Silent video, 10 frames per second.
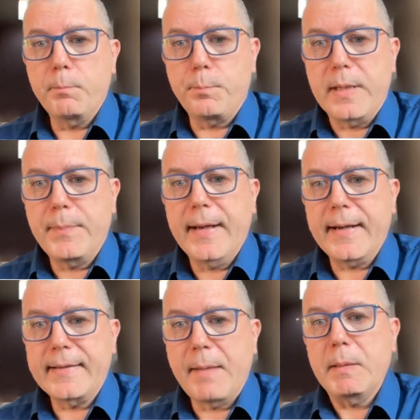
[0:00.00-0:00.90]

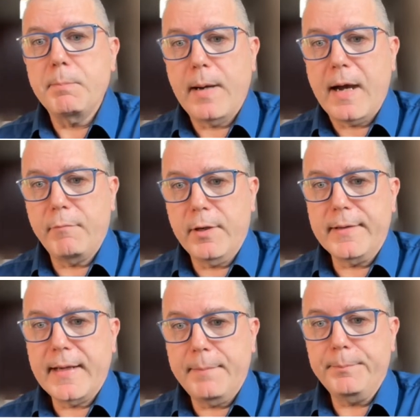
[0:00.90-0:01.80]
prepare them, empower
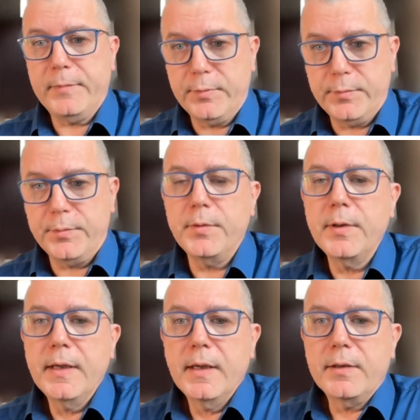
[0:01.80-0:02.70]
them to
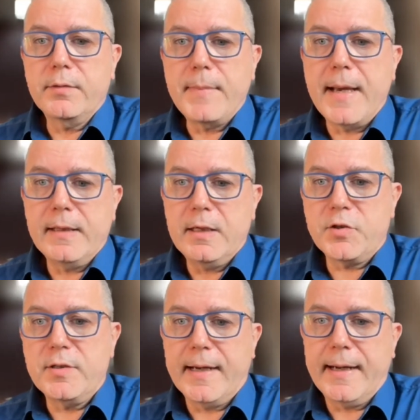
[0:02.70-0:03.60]

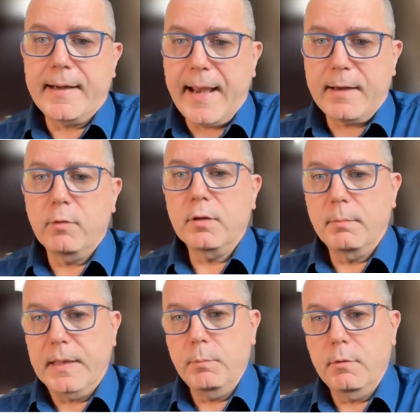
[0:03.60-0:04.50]
manage their
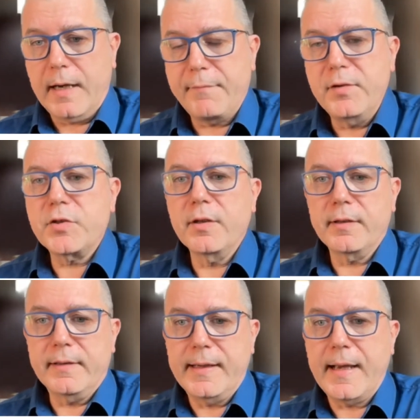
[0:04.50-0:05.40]
economy more
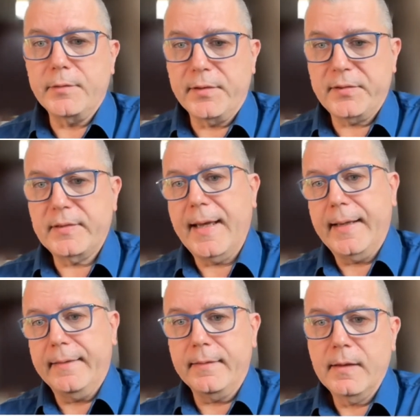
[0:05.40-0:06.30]
efficiently,
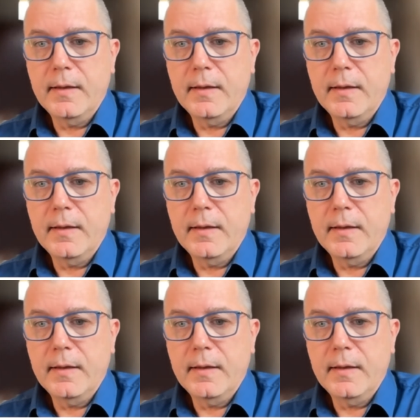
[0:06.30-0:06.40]
understand